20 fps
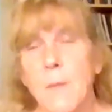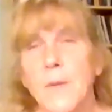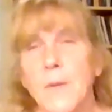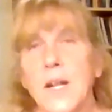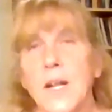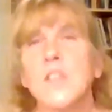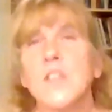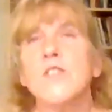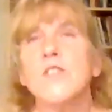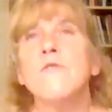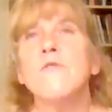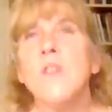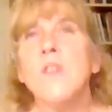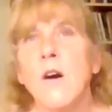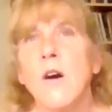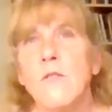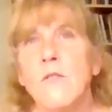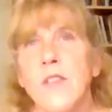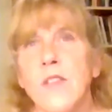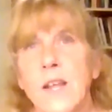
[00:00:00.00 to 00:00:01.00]
But I do
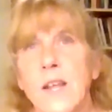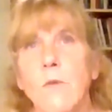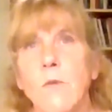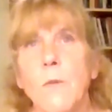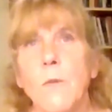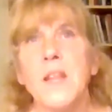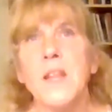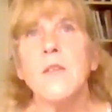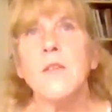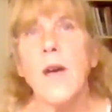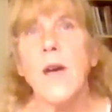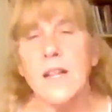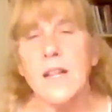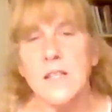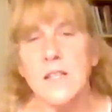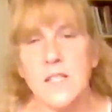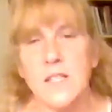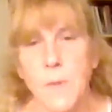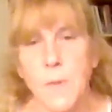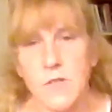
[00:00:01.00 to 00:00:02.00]
know that it will be the way it
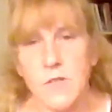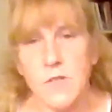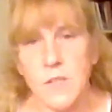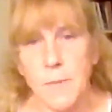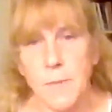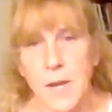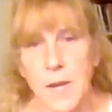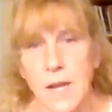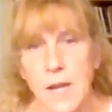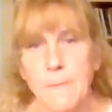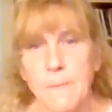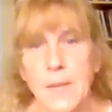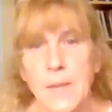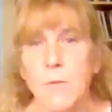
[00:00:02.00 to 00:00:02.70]
is supposed to be.